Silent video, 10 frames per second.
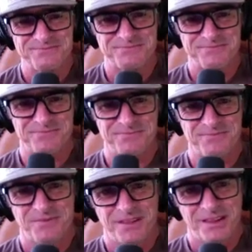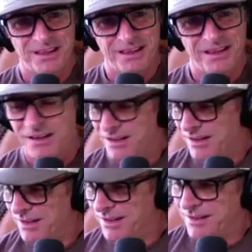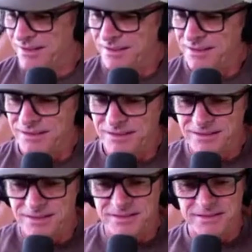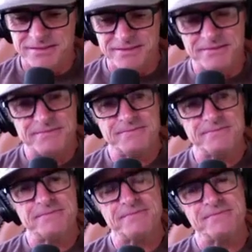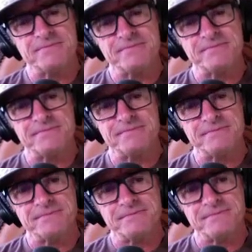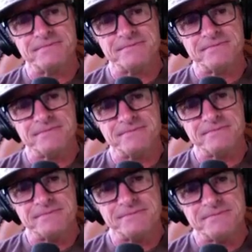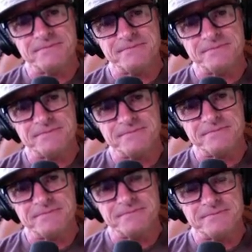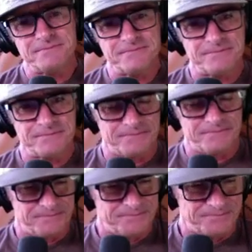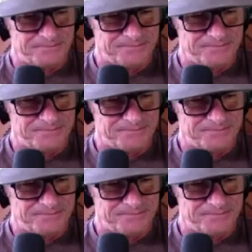This person isn't speaking.